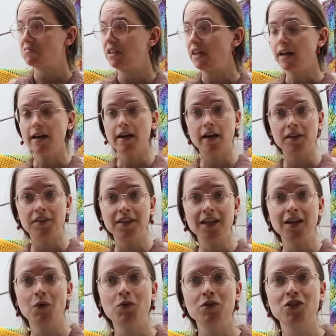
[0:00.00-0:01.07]
Yeah, I
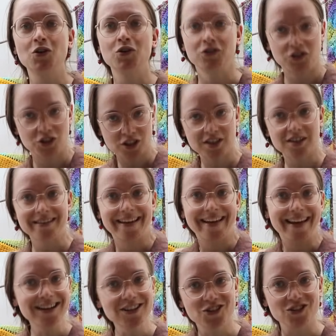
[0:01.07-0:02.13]
think it was just
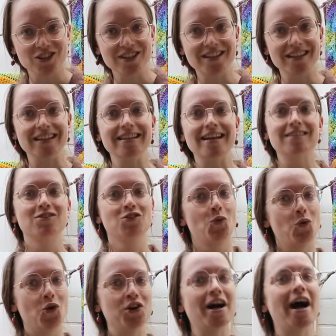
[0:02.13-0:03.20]
interesting. That's the
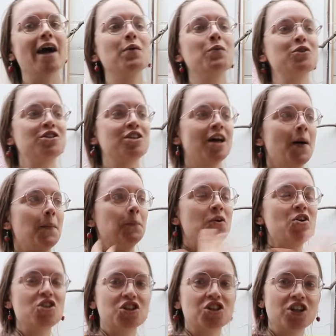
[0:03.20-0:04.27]
word I would
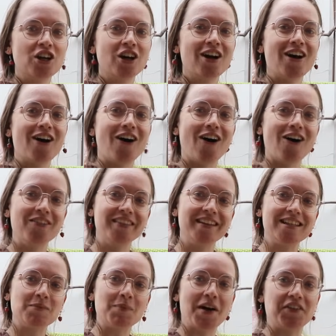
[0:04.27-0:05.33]
put on
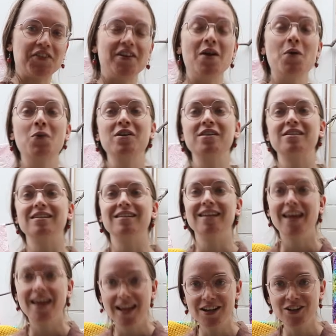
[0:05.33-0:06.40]
this pattern. It was an
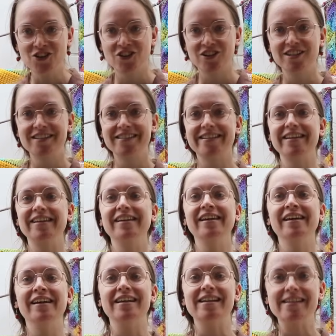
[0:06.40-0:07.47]
interesting
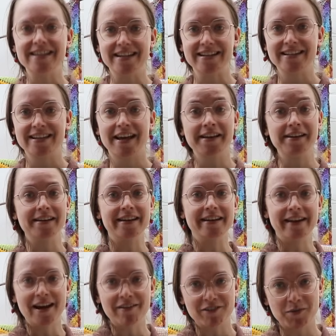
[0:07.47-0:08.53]
knit. It
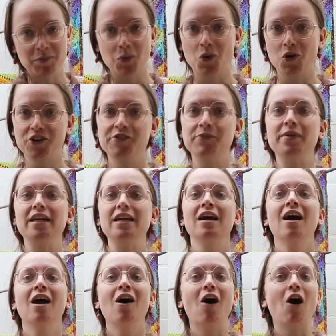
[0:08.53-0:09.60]
never bored me
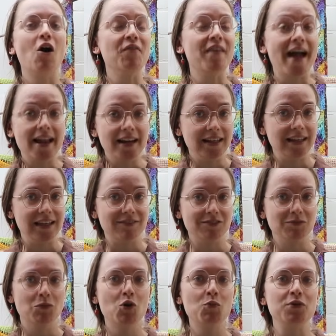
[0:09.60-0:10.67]
on any
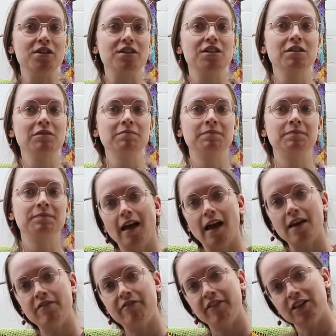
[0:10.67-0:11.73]
given moment.
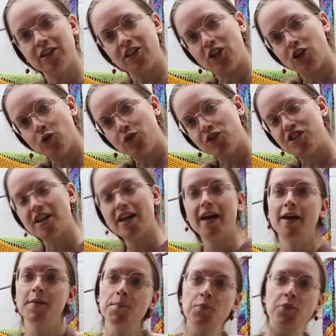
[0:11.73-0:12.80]
I feel cute
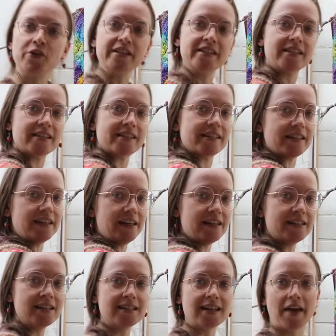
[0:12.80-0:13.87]
and princessy
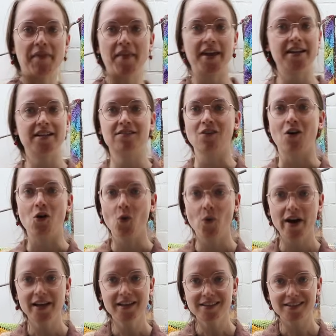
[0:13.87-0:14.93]
in it, and that is
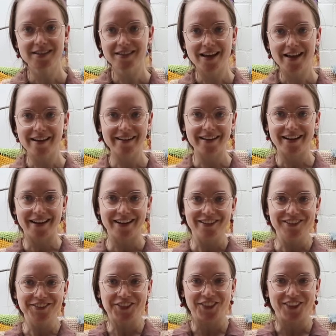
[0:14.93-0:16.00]
always a
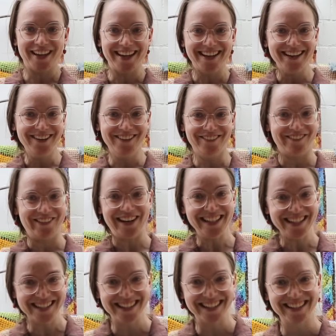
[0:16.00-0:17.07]
good thing,
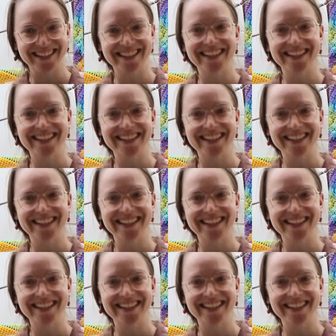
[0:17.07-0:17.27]
right?